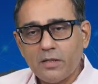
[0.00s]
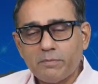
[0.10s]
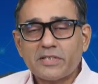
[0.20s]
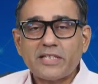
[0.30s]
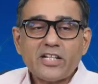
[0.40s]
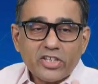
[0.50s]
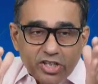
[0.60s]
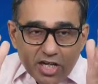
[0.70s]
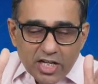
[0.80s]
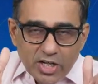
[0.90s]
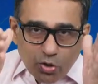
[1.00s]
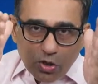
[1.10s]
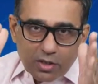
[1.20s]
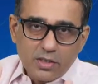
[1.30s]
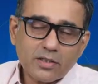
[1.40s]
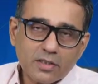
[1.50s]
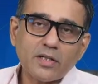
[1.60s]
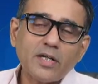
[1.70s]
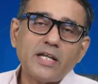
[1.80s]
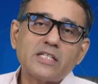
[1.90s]
But that theory
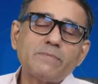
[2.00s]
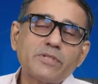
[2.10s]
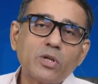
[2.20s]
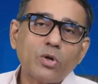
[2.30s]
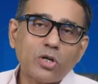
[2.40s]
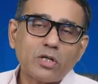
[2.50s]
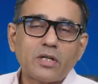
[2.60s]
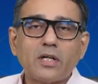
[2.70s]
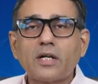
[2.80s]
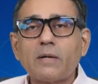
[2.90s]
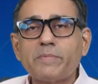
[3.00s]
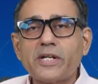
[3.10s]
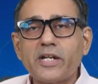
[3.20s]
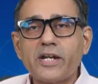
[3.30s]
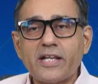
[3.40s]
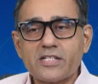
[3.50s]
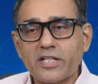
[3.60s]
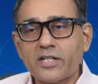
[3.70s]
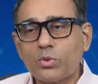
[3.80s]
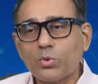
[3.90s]
assumption got completely dashed
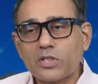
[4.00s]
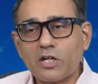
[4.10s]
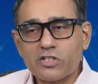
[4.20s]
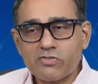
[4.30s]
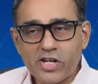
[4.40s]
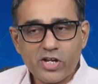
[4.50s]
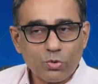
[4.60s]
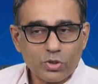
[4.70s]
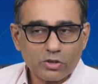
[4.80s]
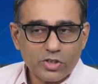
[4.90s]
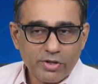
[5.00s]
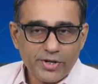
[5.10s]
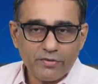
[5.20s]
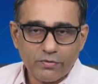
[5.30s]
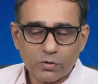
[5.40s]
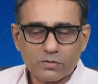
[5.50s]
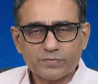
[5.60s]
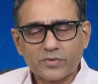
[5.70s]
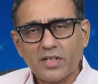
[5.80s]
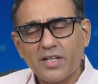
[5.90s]
in 2020, 2024.
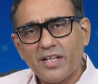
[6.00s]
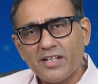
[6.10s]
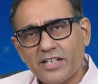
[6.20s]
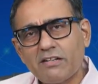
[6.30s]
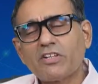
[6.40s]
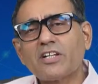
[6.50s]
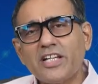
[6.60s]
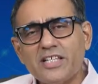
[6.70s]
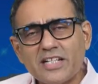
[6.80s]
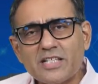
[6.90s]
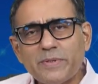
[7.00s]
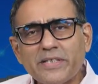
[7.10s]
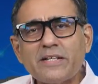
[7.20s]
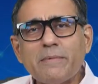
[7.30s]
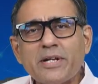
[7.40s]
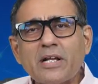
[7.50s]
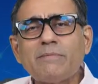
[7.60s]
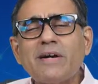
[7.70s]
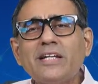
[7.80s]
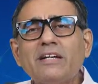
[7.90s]
And one of the reasons is that they've been
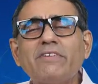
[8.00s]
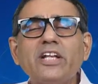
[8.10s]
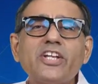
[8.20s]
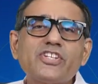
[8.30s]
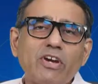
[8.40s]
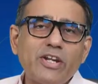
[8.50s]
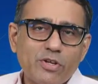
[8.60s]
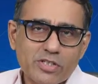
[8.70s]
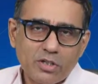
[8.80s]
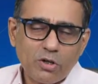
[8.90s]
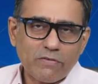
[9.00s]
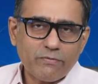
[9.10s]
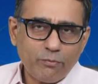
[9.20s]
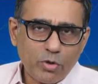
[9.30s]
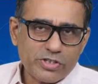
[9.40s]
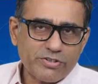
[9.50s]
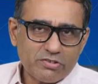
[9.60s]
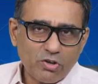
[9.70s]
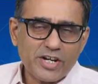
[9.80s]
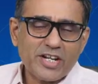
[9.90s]
commanding a very rich valuation. A lot of positives
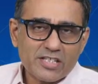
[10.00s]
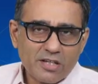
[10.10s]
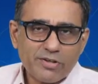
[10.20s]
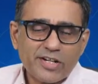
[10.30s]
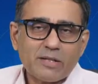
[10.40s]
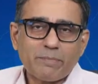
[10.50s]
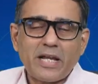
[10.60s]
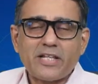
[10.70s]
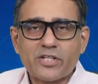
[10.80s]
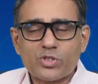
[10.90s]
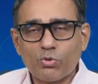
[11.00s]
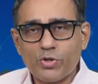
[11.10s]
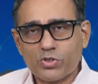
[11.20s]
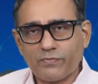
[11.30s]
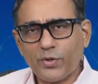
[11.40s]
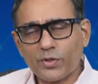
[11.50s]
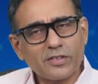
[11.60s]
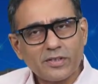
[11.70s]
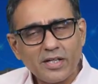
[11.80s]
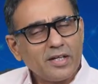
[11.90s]
already discounted in the price and so on and so forth.
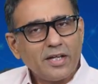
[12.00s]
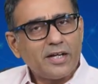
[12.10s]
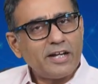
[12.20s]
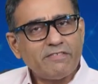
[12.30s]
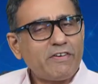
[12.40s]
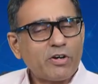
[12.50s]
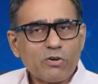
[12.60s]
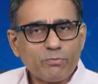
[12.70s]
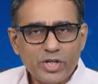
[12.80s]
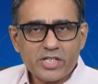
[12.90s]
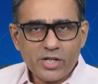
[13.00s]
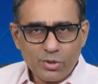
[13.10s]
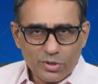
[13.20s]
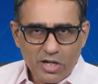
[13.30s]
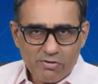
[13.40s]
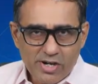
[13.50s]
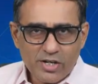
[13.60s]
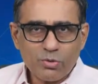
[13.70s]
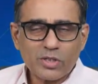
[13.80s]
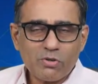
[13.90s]
And we were not bullish in
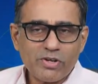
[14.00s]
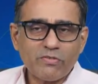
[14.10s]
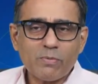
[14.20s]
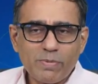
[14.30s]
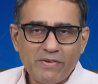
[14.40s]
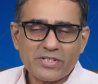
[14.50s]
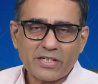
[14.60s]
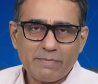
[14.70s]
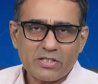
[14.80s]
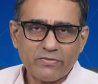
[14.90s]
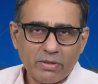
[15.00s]
2023, 2024 in private sector banks. If you